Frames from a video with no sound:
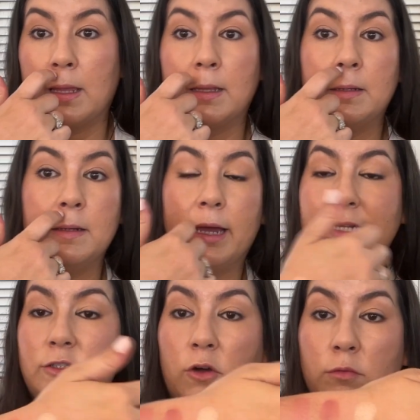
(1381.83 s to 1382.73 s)
and I
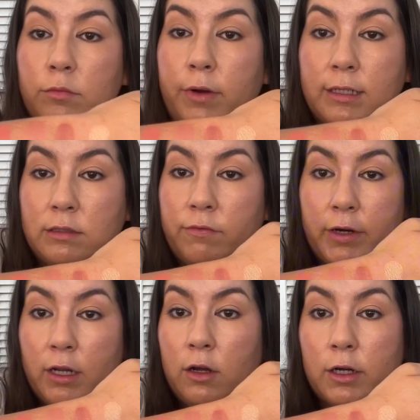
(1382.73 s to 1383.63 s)
don't press
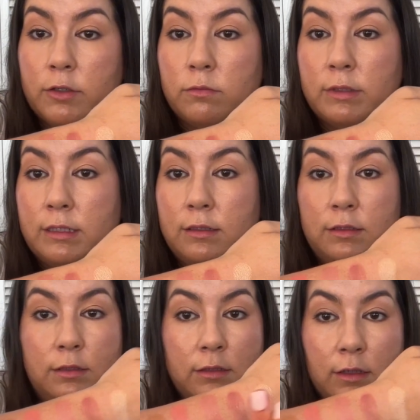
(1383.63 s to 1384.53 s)
very hard when
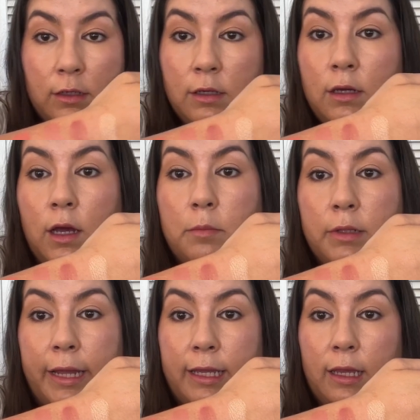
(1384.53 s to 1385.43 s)

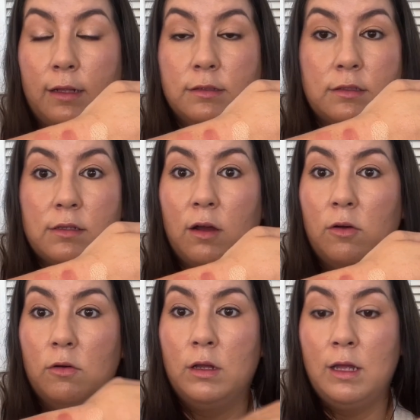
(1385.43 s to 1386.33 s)
applying it.
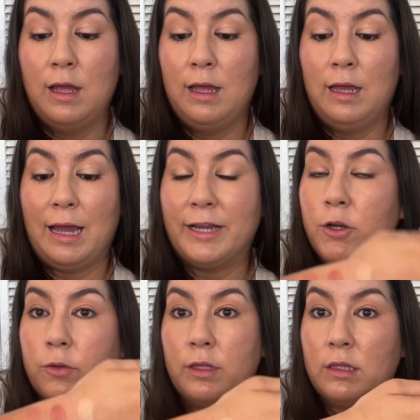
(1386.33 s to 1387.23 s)
So I
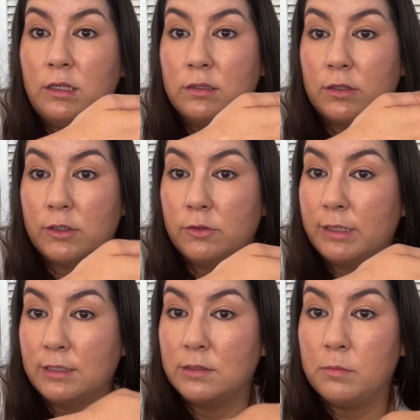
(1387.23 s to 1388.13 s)
know that these are
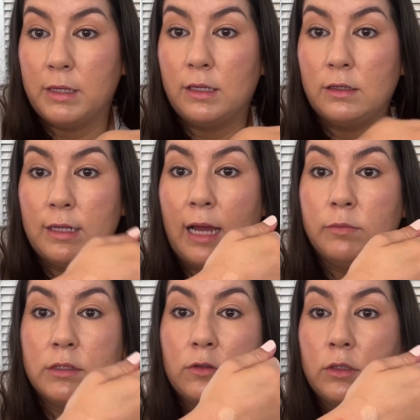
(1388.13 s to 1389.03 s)
going to be
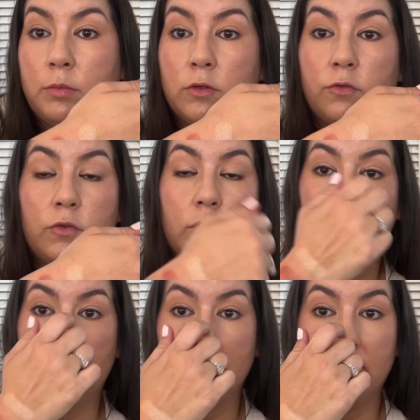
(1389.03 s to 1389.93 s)
absolutely beautiful,
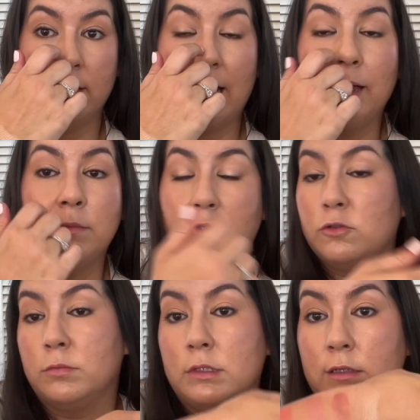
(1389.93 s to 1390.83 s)
and I'm a true
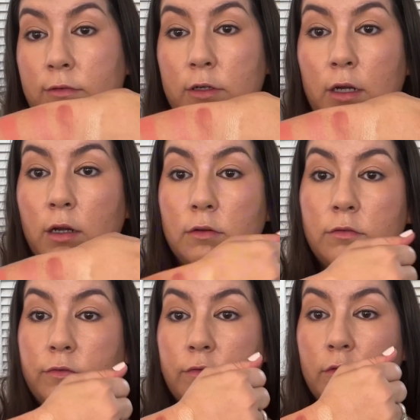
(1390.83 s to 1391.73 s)
believer of
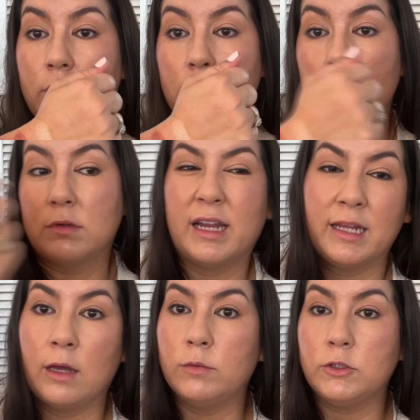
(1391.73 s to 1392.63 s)
you kind of
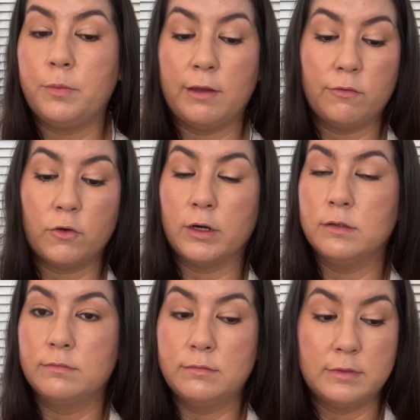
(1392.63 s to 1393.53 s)
get what you pay for.
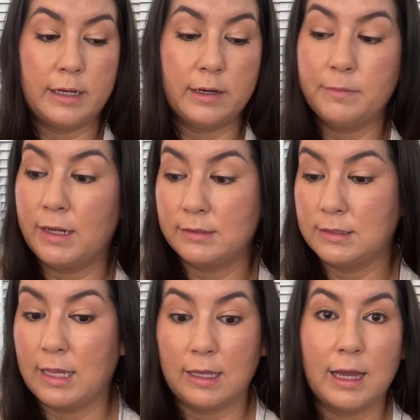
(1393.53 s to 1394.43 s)
And I'm not
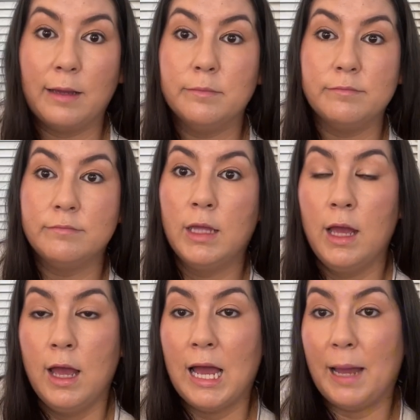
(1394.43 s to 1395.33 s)
saying
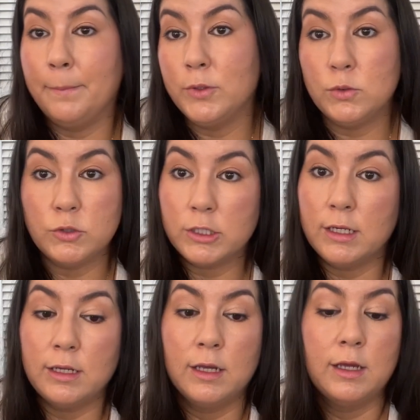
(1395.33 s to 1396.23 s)
I'm bougie,